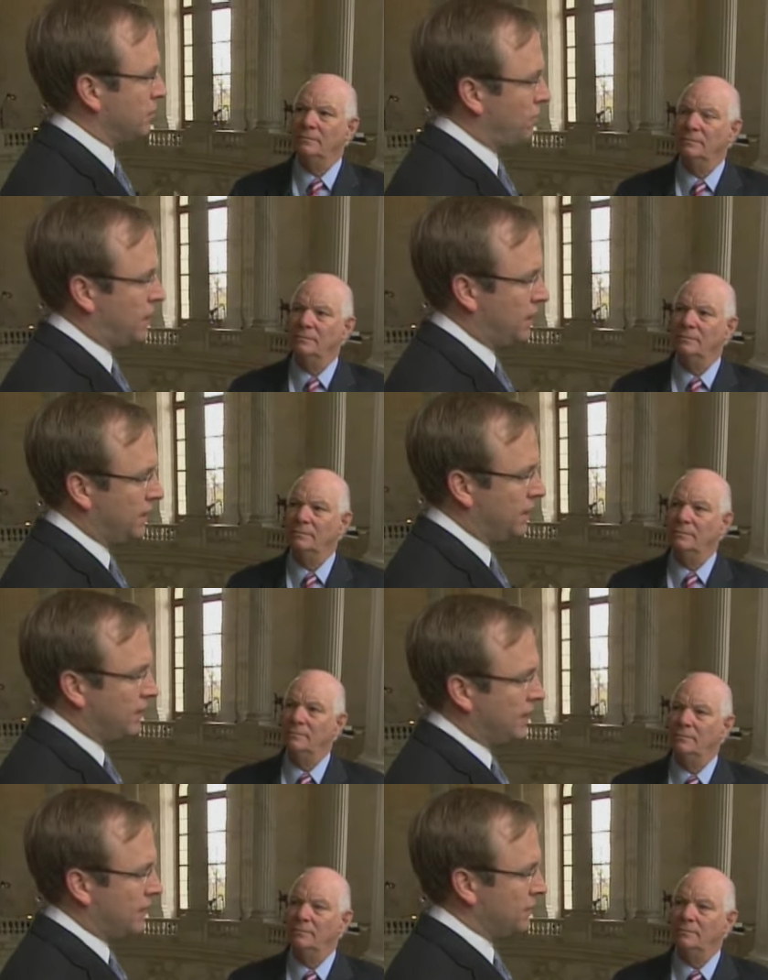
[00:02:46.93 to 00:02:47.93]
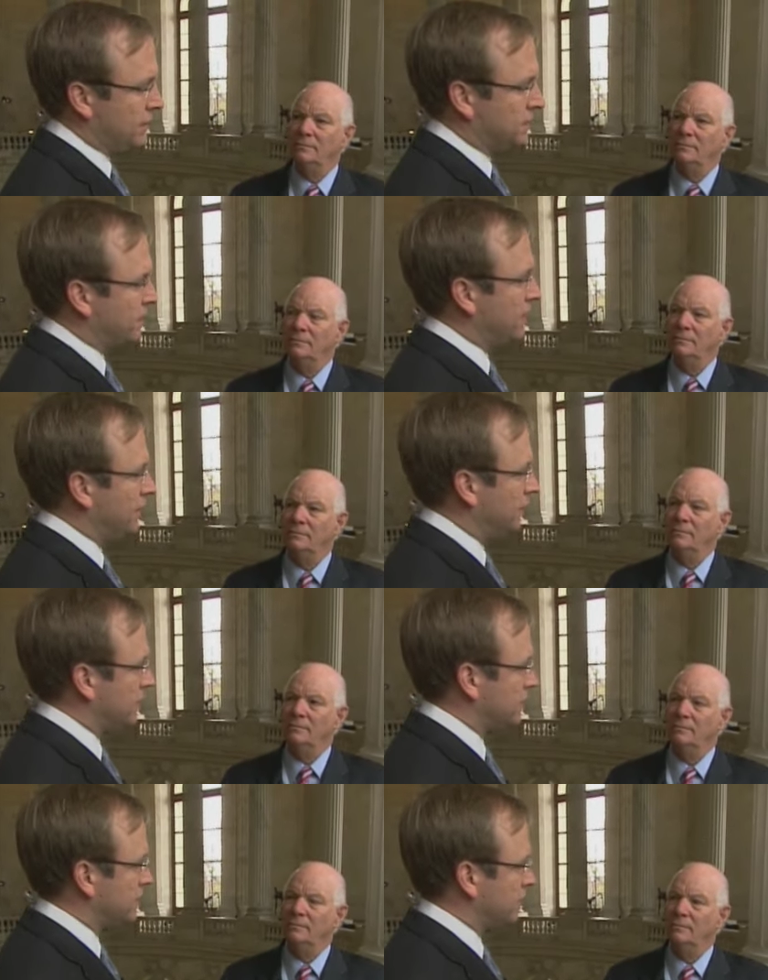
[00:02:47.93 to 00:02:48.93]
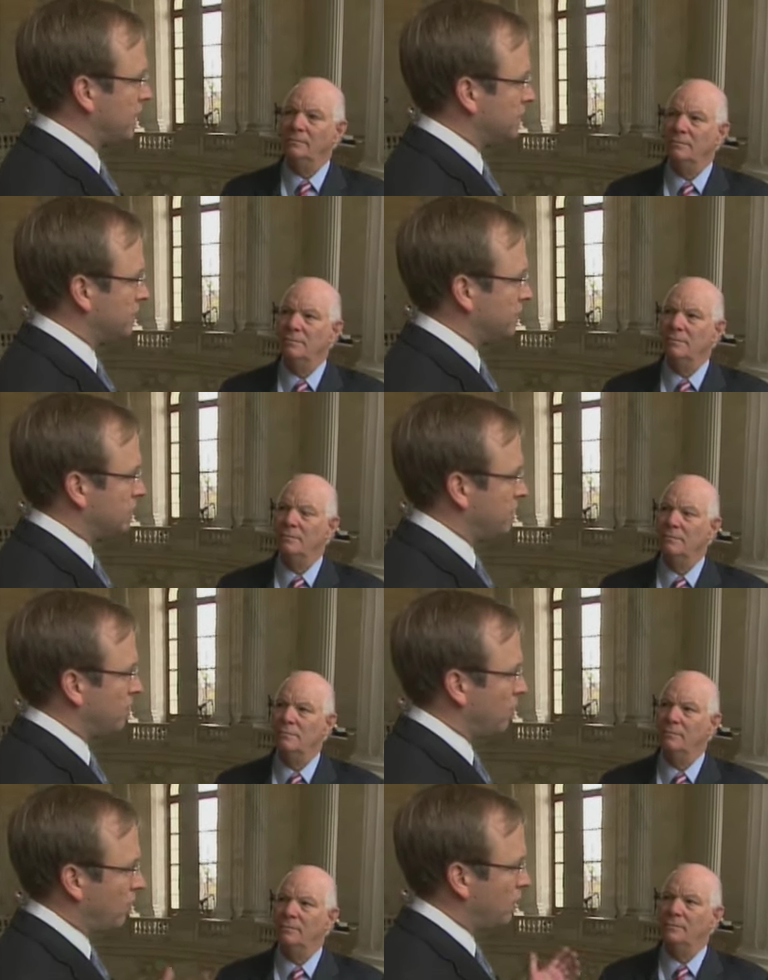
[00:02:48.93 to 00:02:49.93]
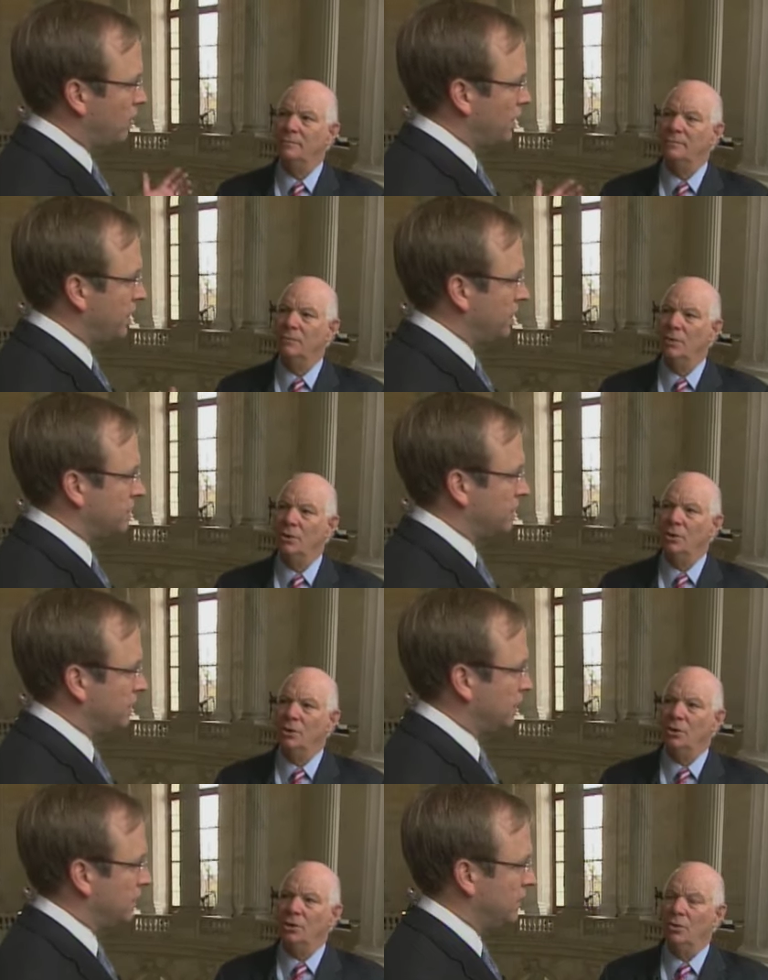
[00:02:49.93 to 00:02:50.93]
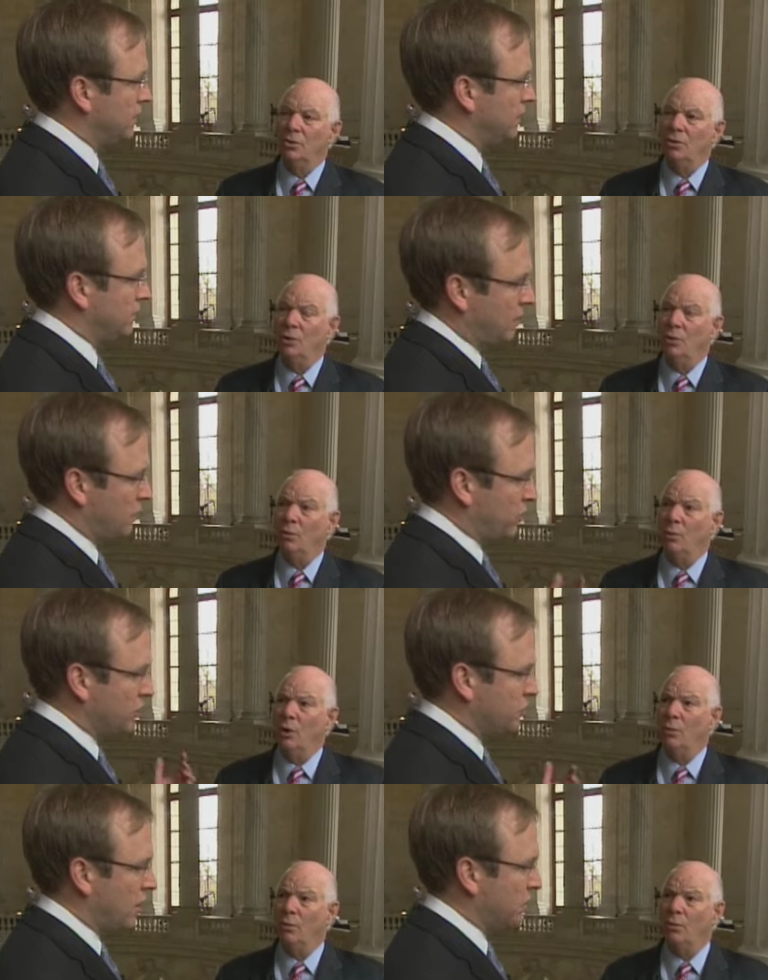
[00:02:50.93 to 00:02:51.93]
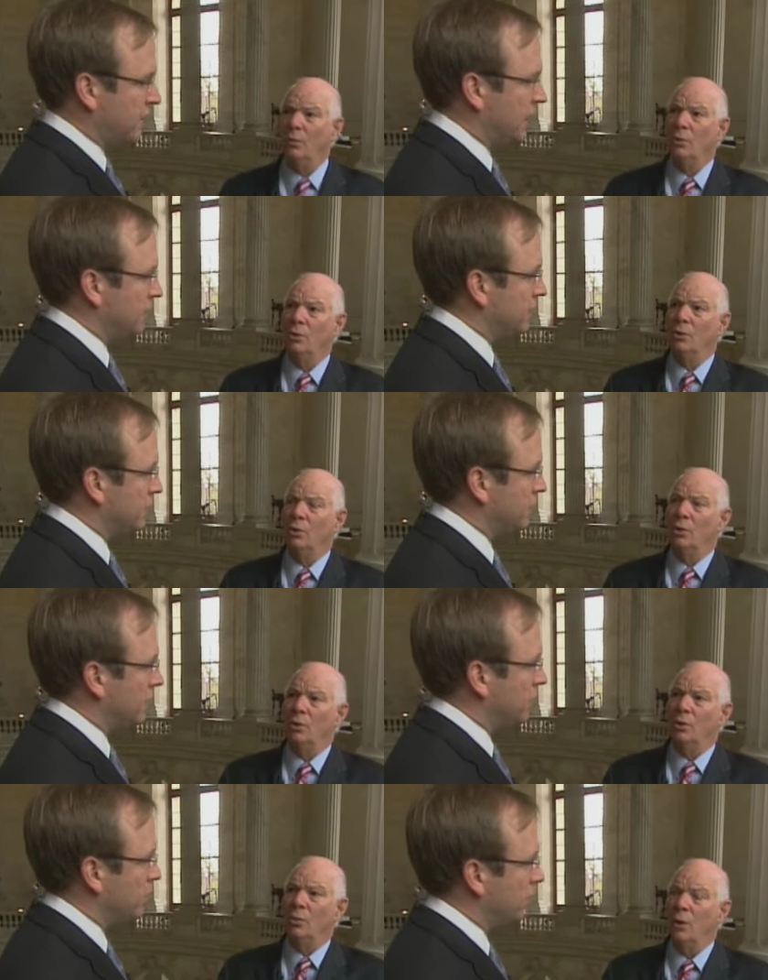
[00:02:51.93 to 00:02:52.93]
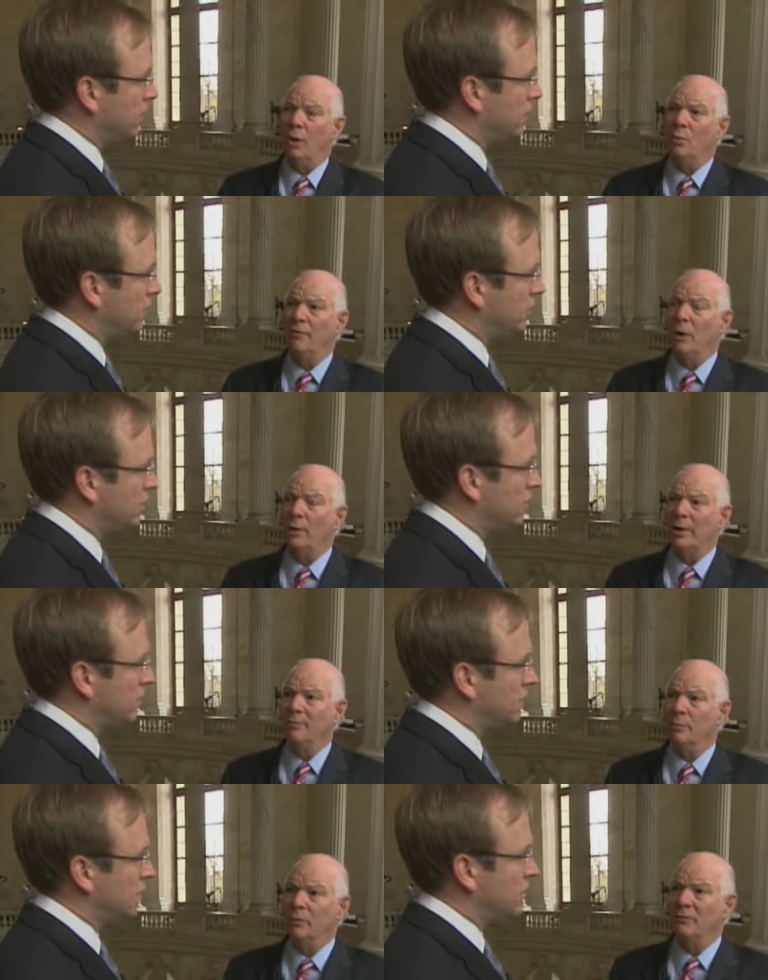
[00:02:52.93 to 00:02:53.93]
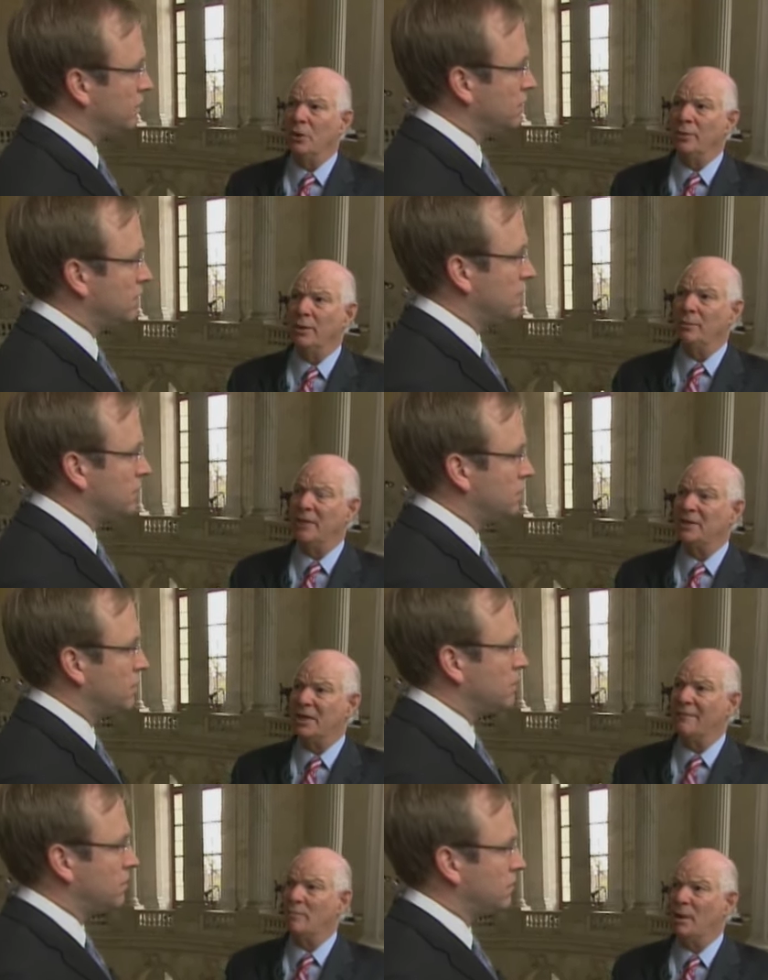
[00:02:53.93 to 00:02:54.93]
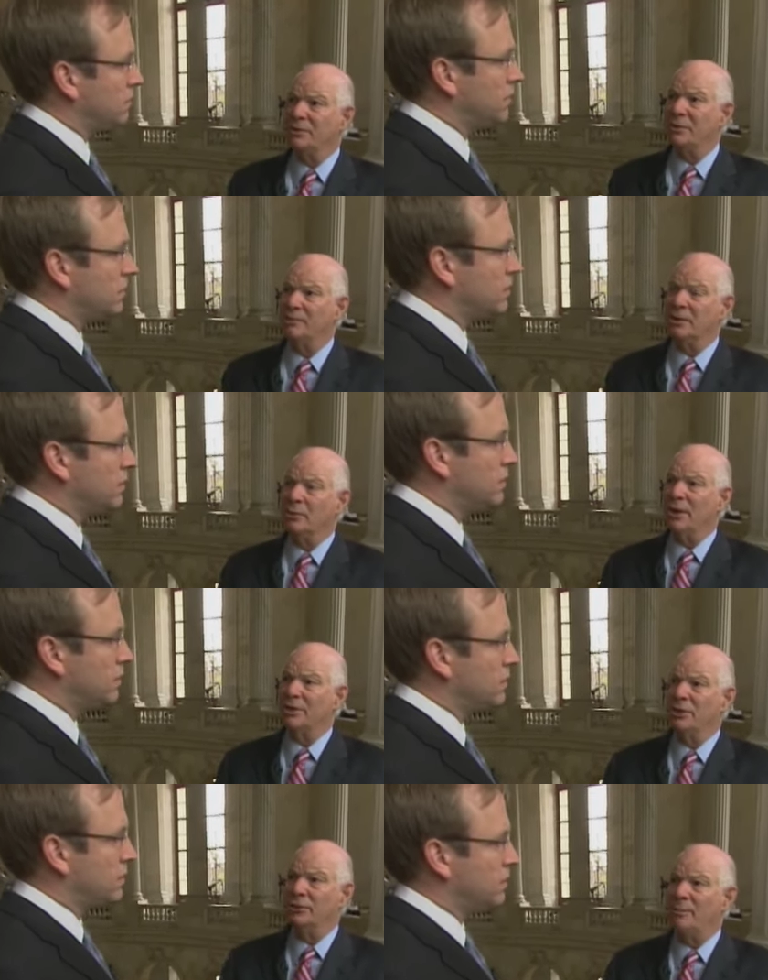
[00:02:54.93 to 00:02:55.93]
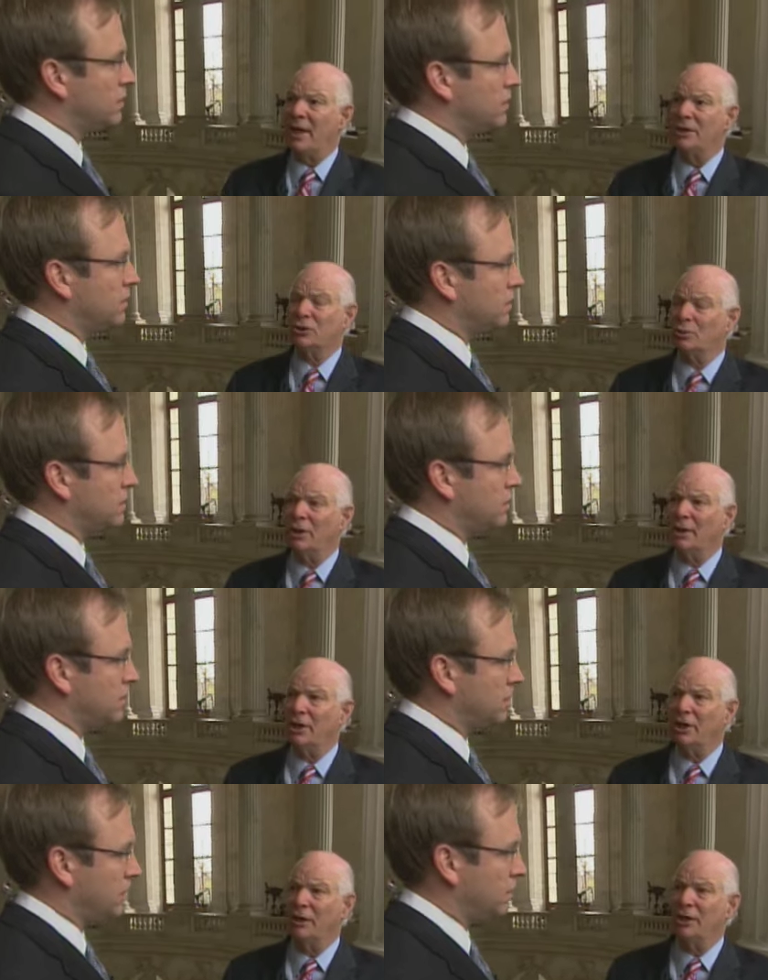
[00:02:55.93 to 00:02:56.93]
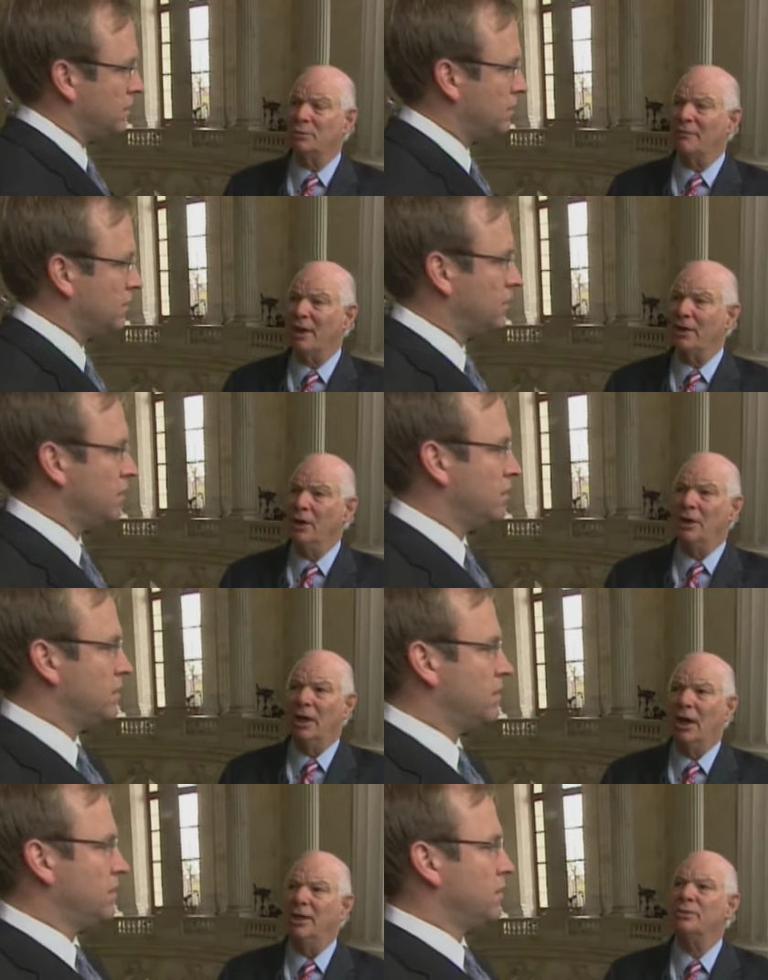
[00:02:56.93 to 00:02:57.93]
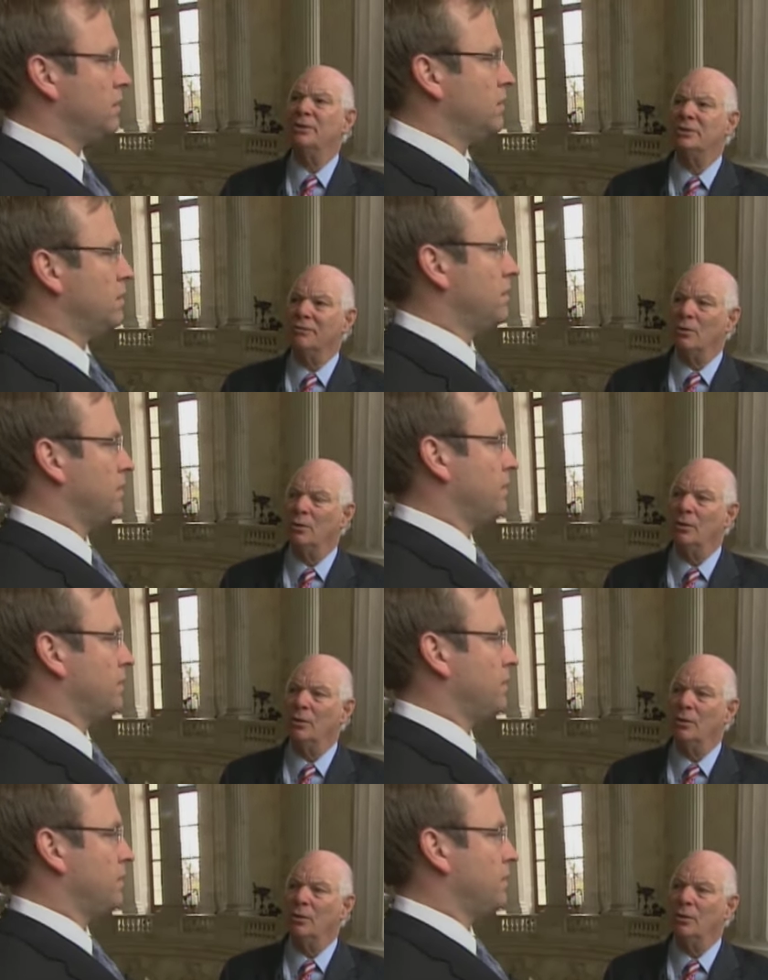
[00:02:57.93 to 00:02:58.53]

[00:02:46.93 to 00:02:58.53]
Speaker 1: mean, why? Obviously, okay. it's been a year since the last one expired. Why, why not? Uh, I mean, what's wrong with kicking this to January?
Speaker 2: Well, we've already reviewed it. We've had seven months of congressional debates, 20 hearings. We've had hundreds of